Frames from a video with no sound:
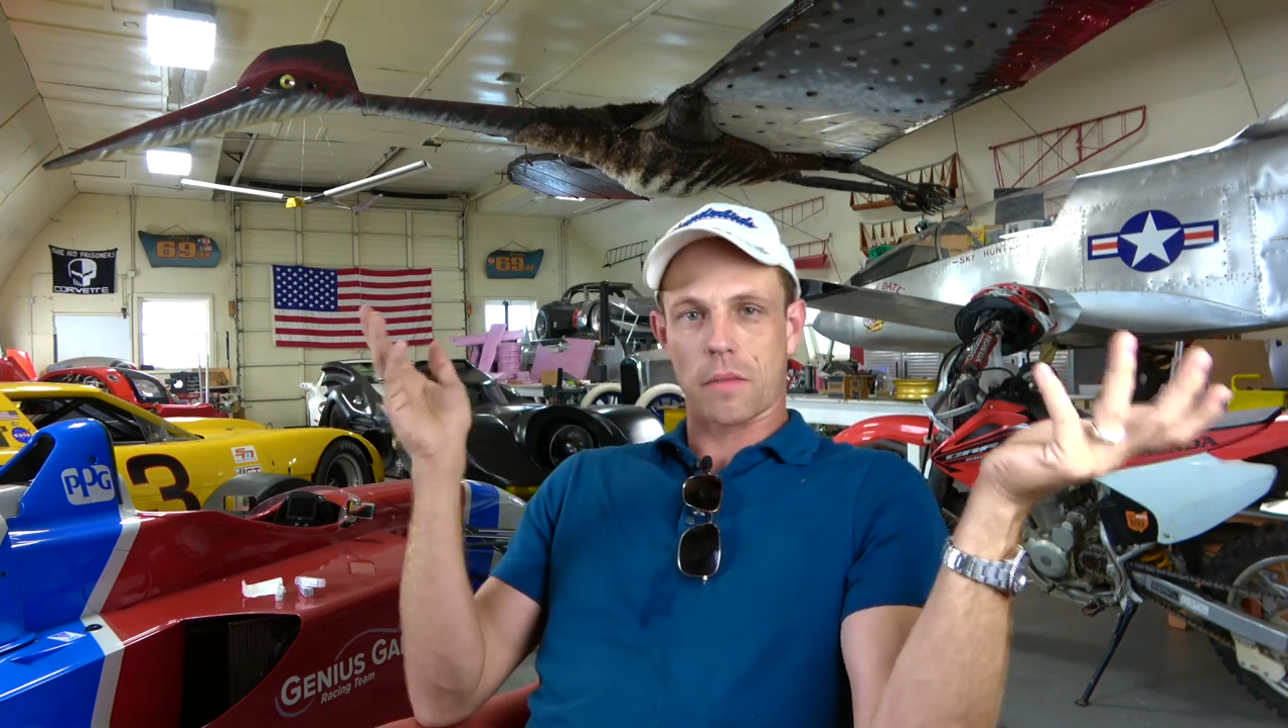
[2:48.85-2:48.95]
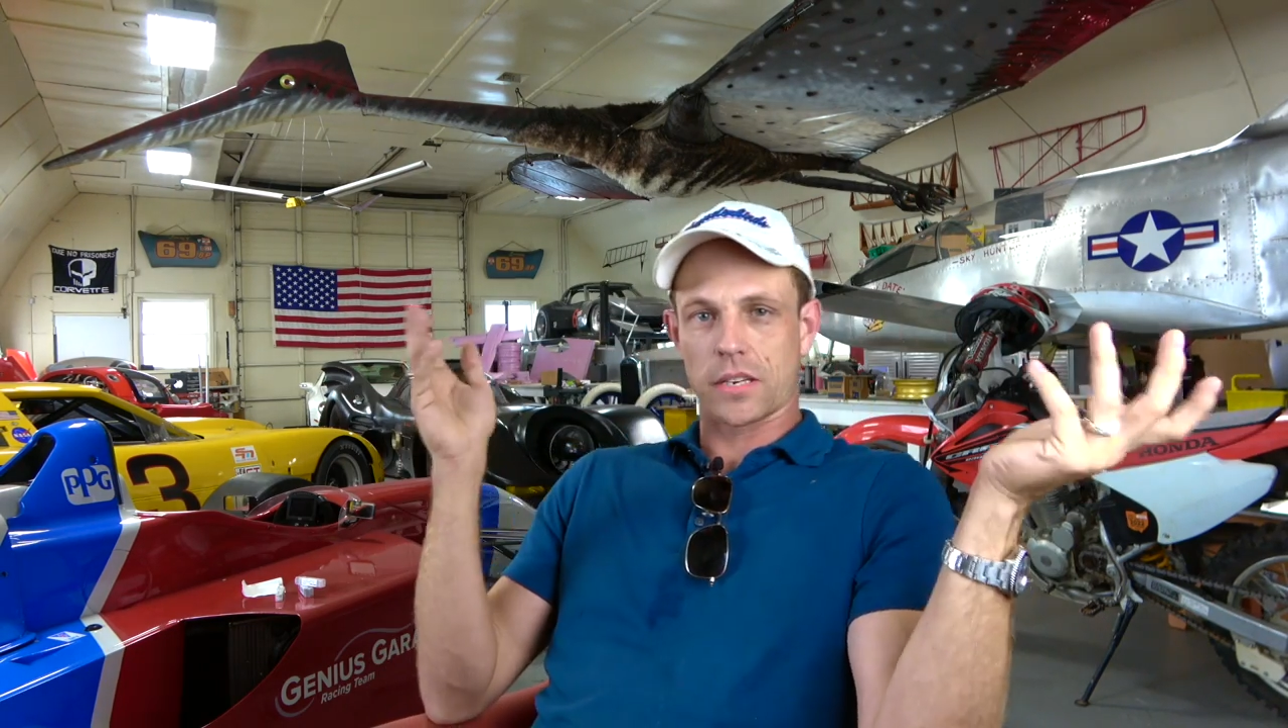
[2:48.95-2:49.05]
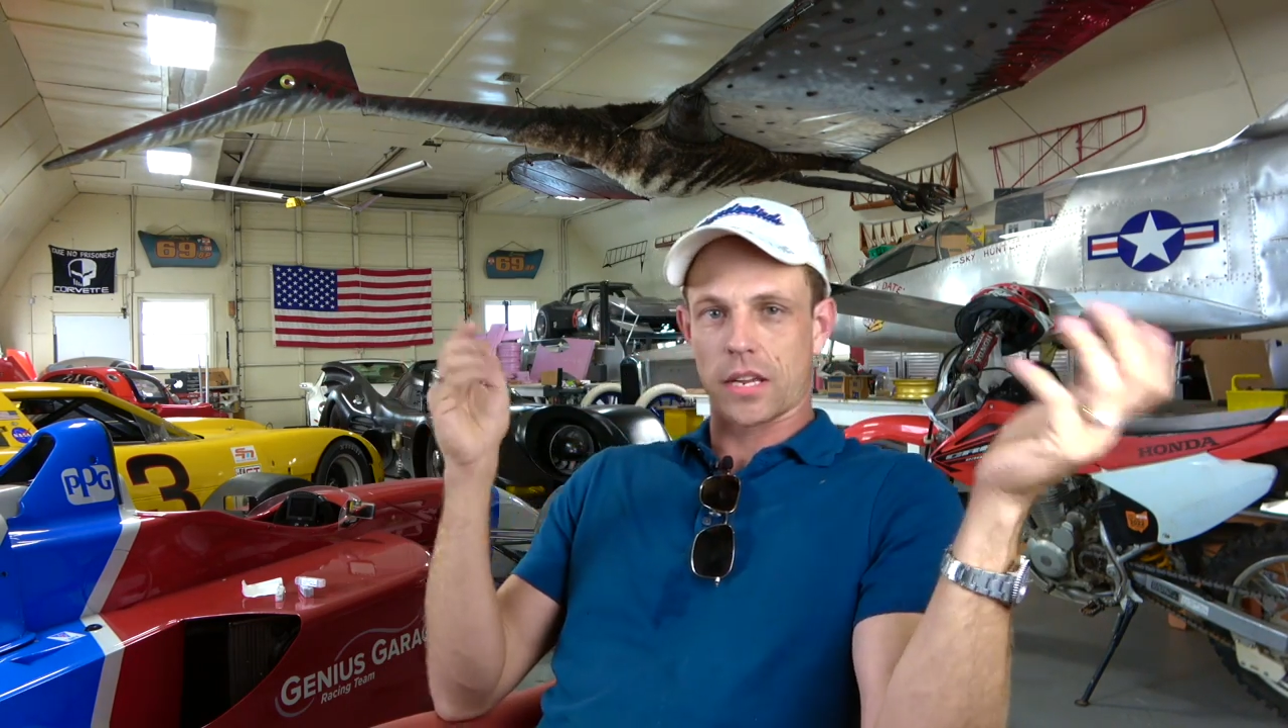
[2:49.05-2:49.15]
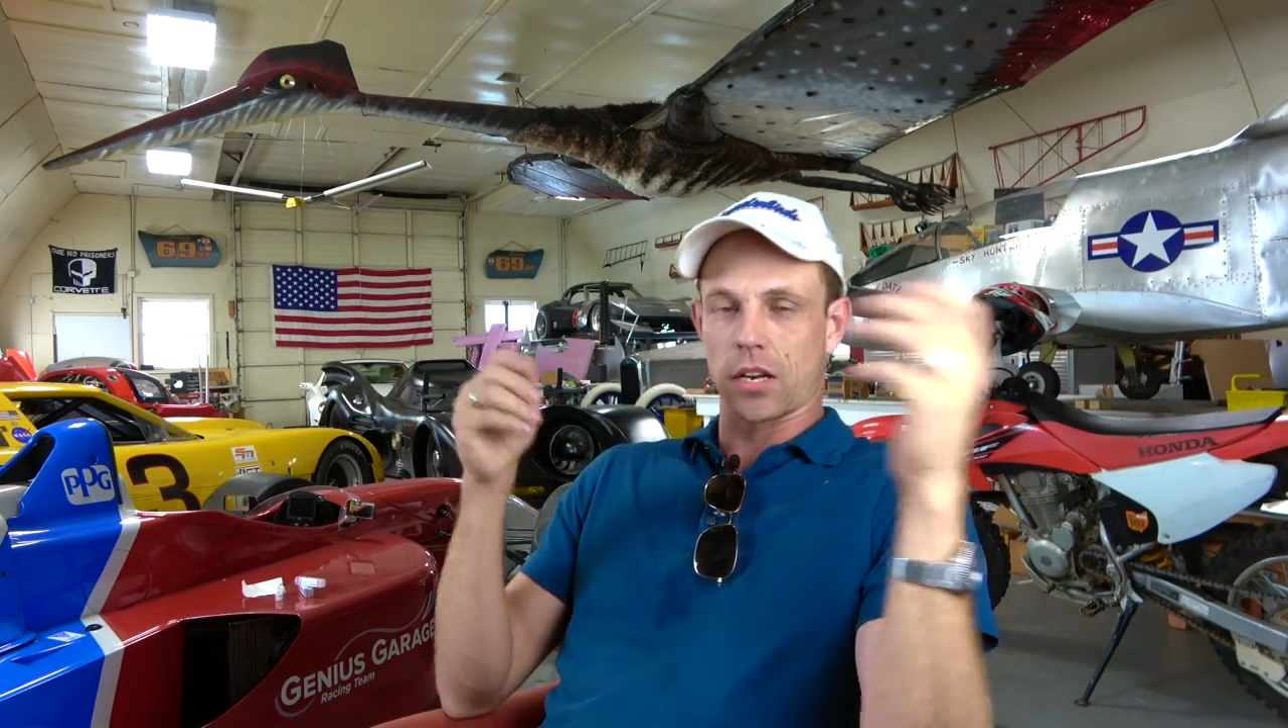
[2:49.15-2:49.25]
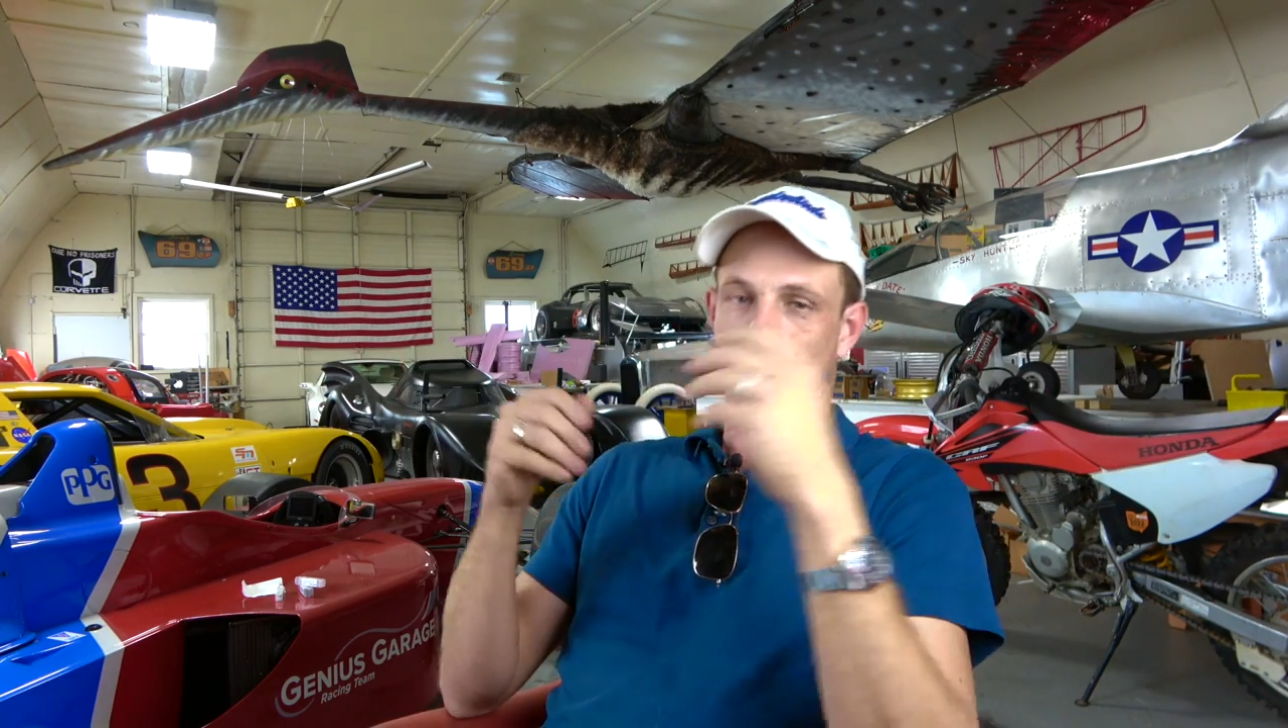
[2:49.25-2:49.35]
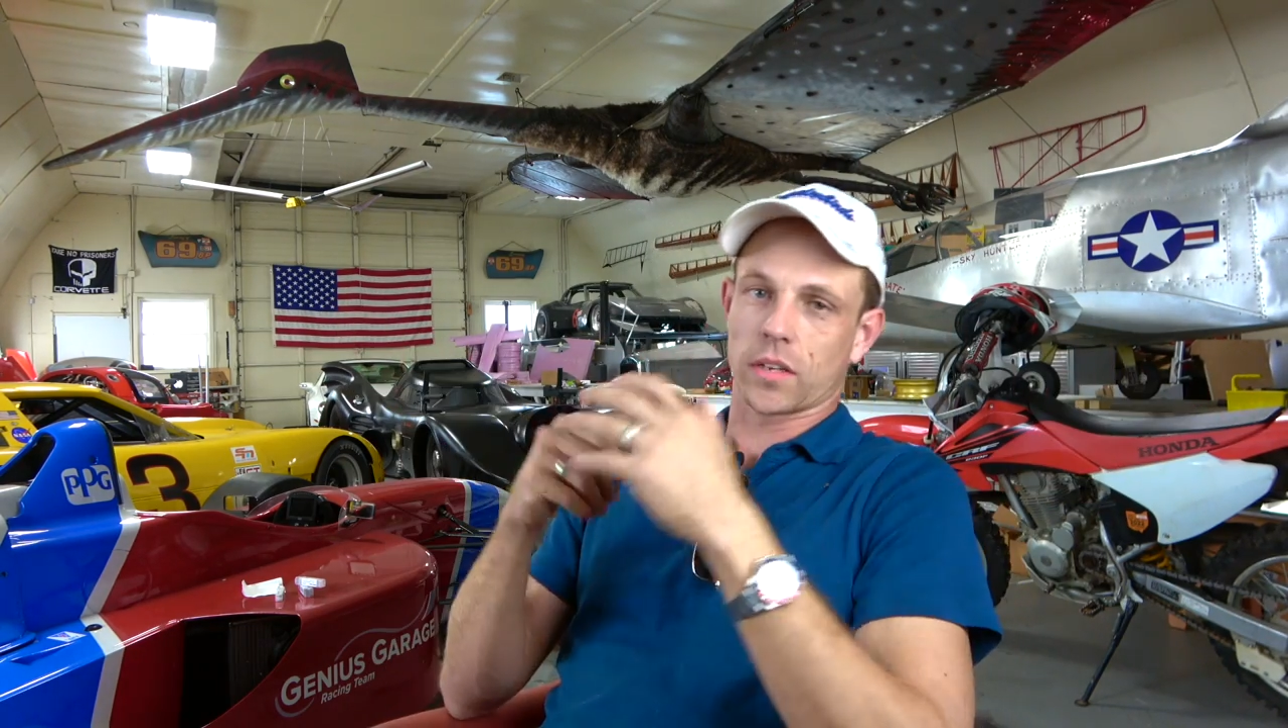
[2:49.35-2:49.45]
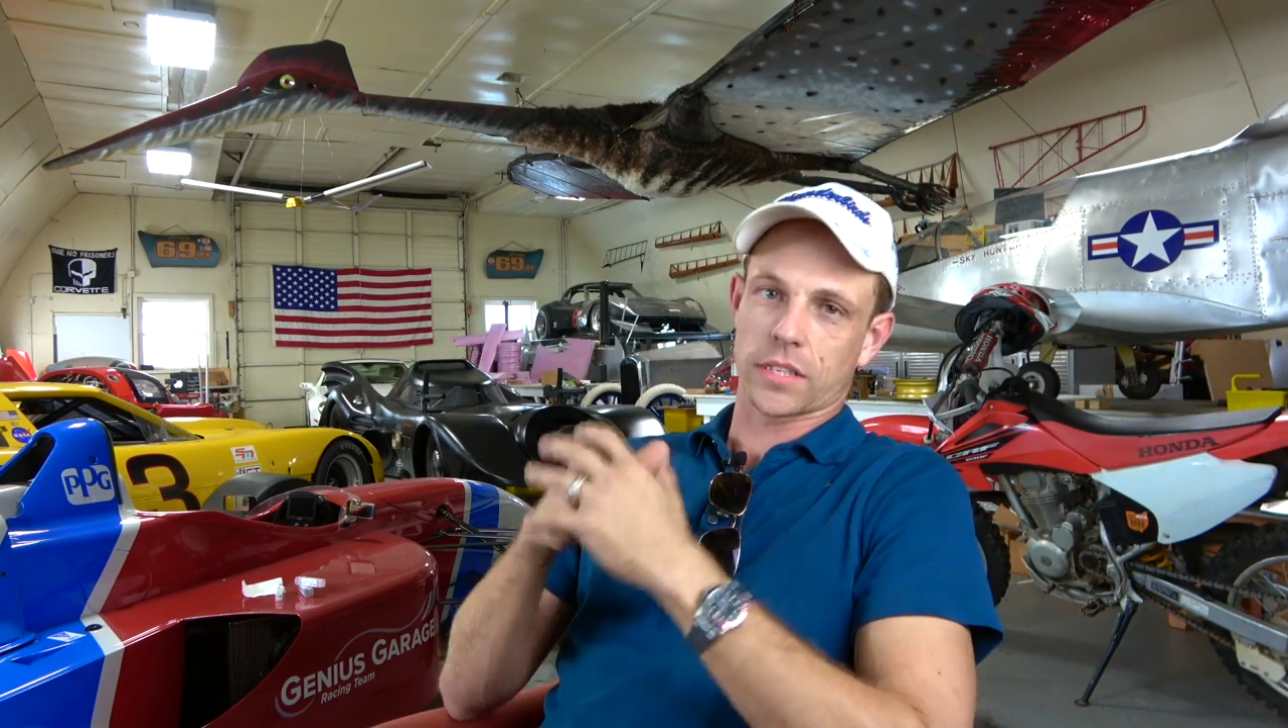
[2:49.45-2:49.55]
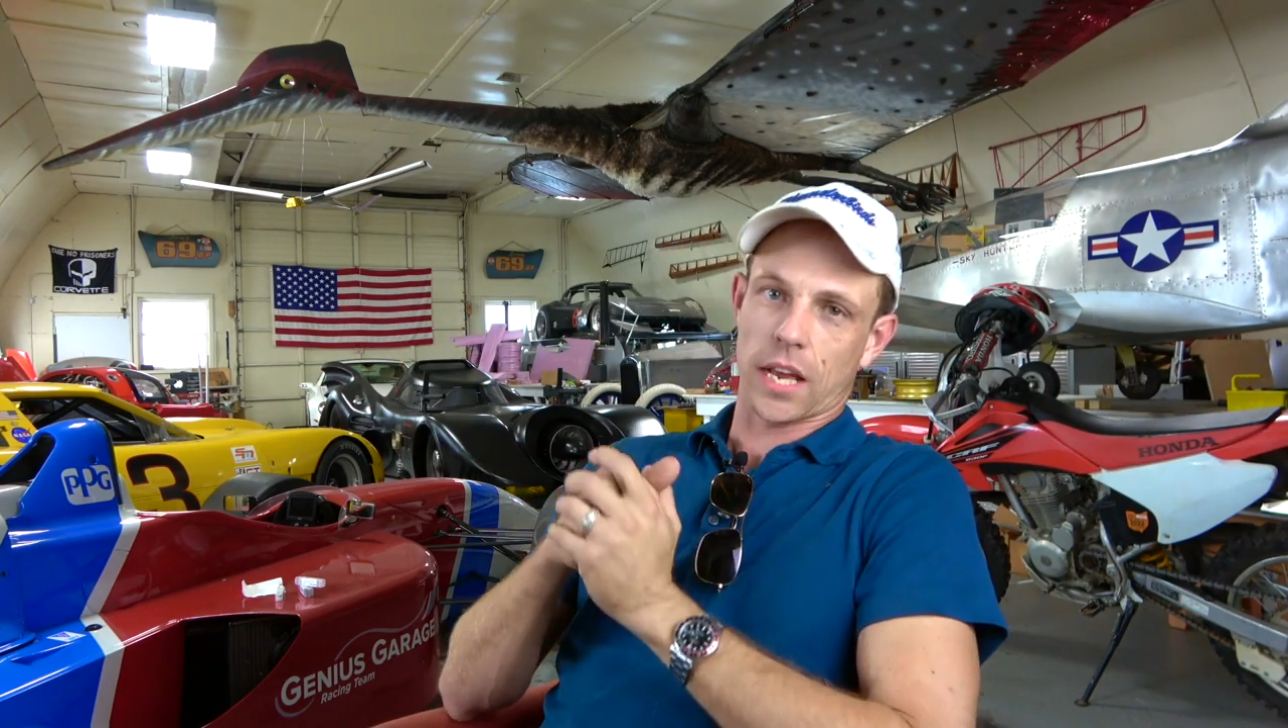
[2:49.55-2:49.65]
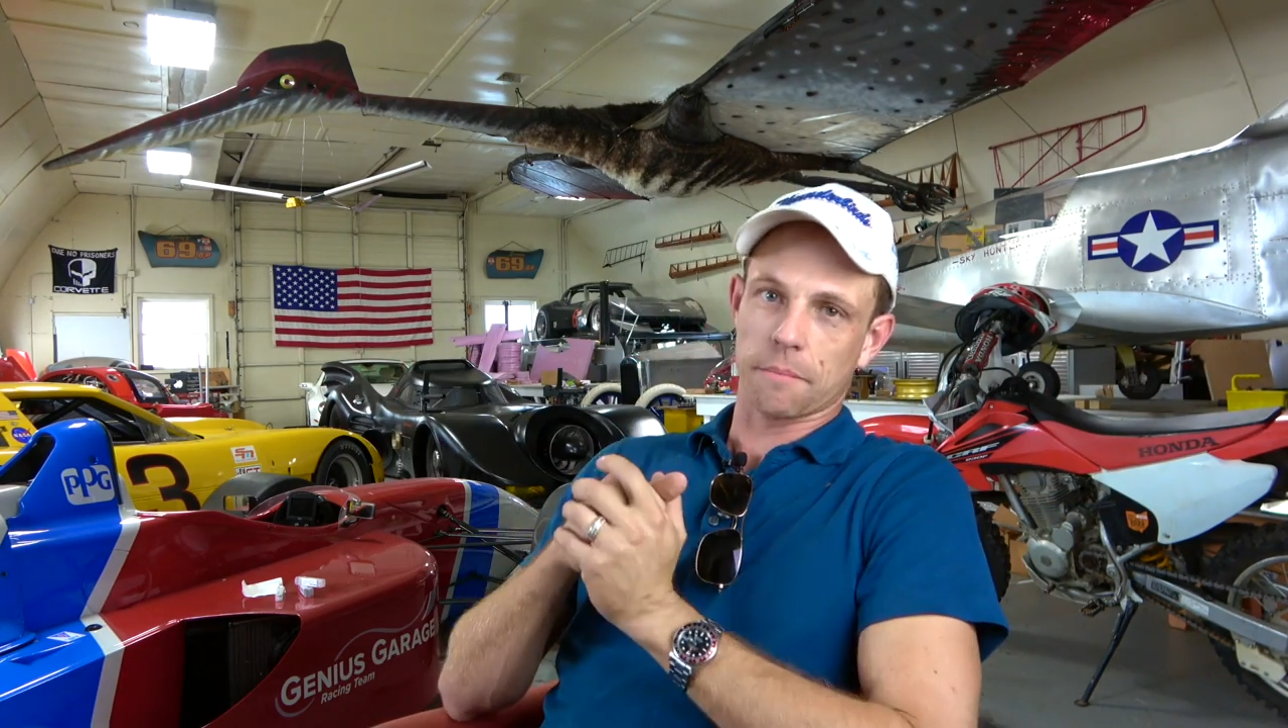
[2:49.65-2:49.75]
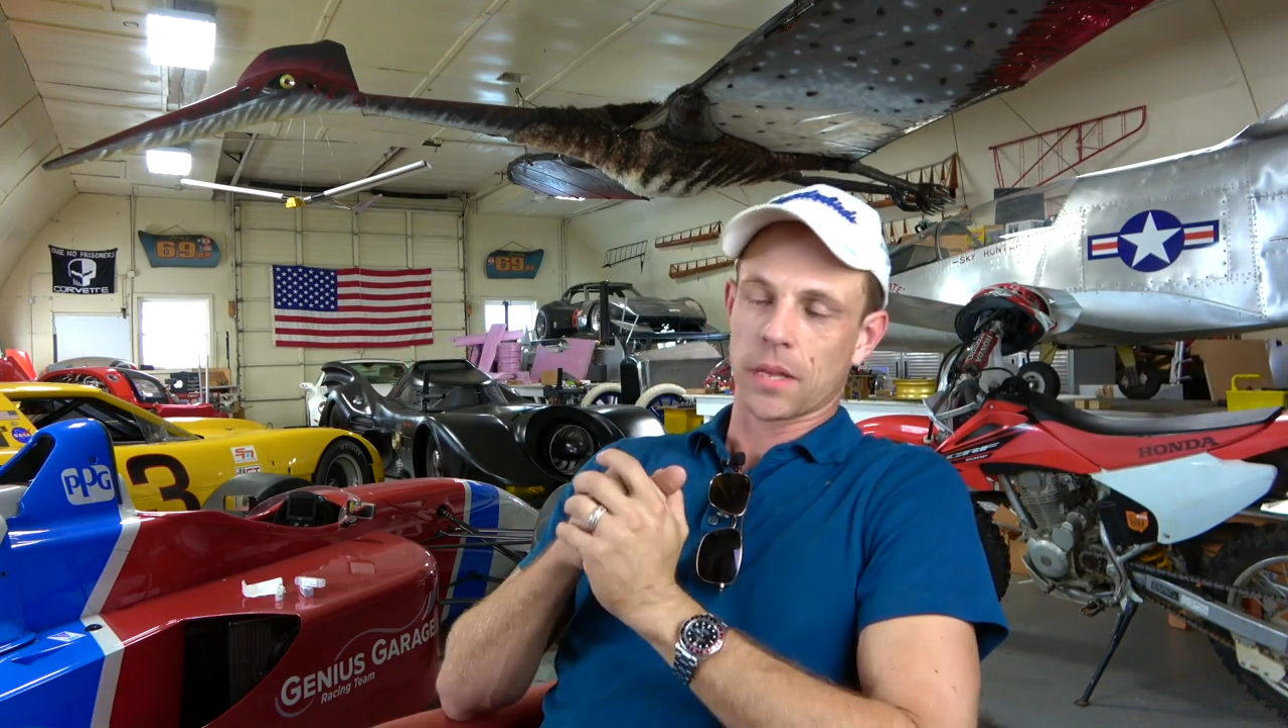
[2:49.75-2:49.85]
maintained a long
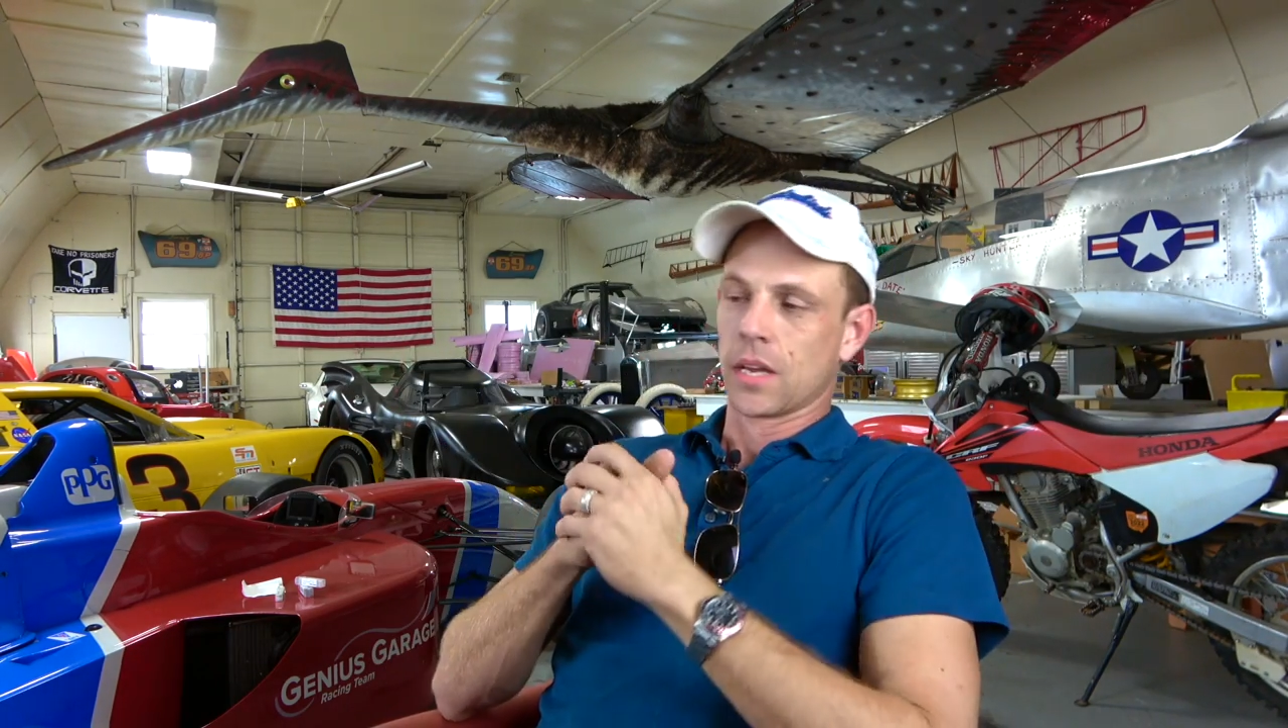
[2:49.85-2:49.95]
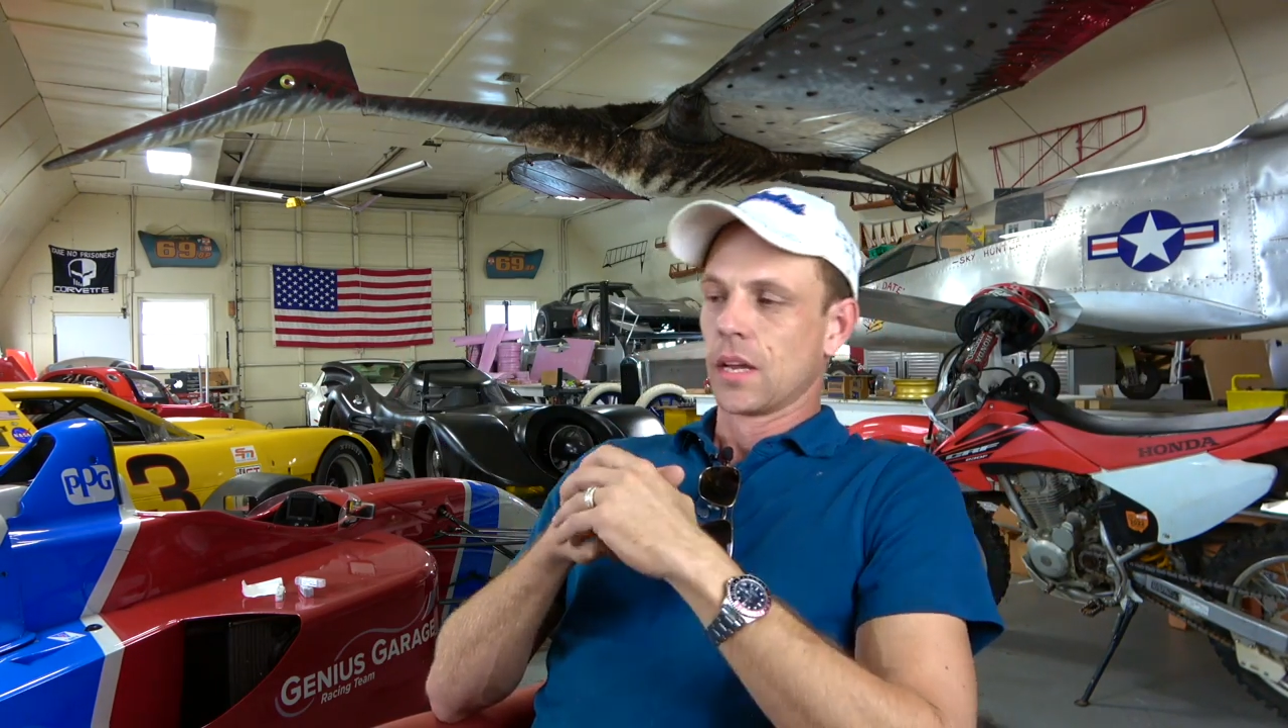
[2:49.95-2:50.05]
time.